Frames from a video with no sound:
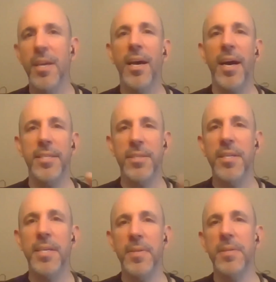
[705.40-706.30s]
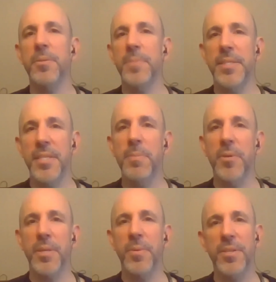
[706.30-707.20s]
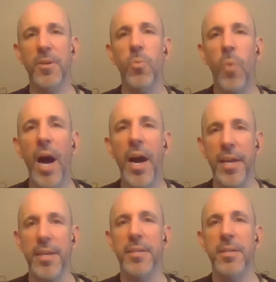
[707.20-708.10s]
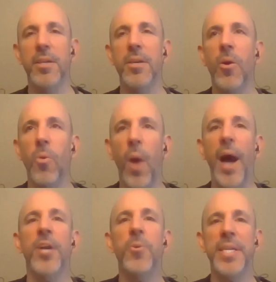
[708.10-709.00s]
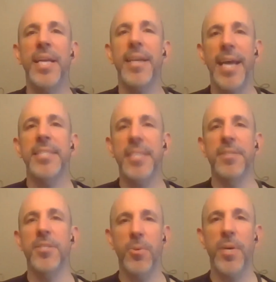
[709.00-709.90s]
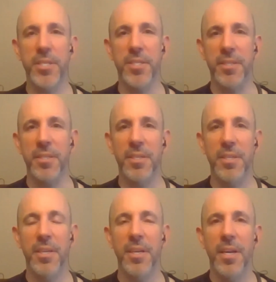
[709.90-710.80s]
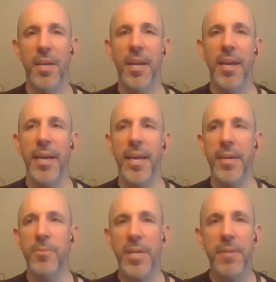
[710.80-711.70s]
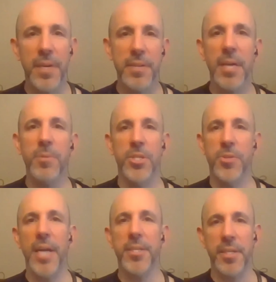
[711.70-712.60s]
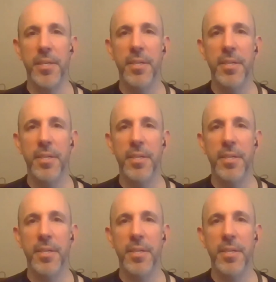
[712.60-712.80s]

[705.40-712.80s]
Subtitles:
I dug even a little bit deeper. So I want to know why. Why are we not asking this question? And what I found out was tragic.